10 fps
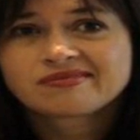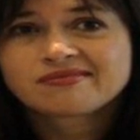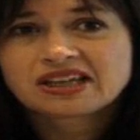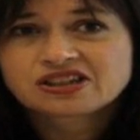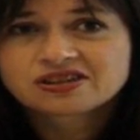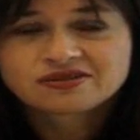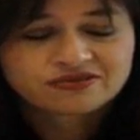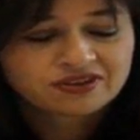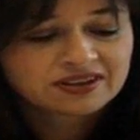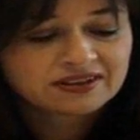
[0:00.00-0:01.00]
mansion on
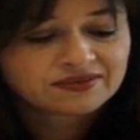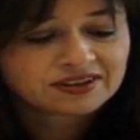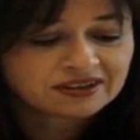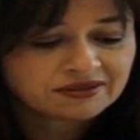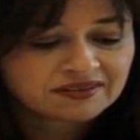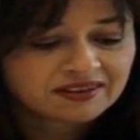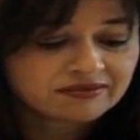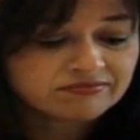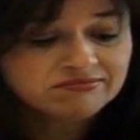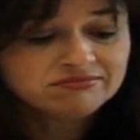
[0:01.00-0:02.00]
Fifth Avenue and
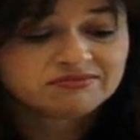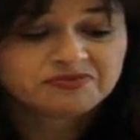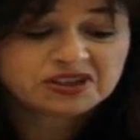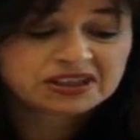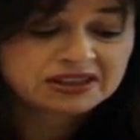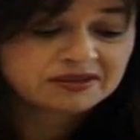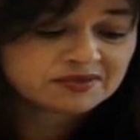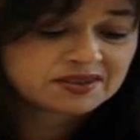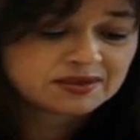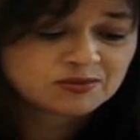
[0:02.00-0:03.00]
think, Viscount
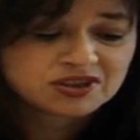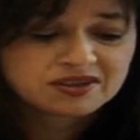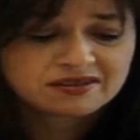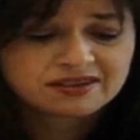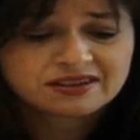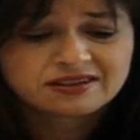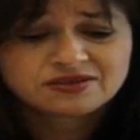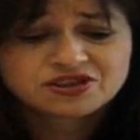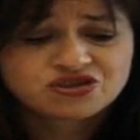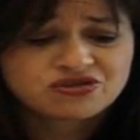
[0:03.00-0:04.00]
Somerton, the Earl of
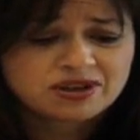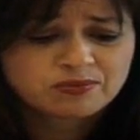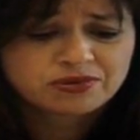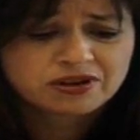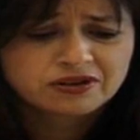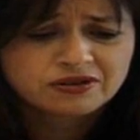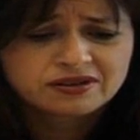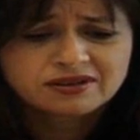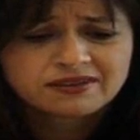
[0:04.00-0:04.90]
Stradbroke,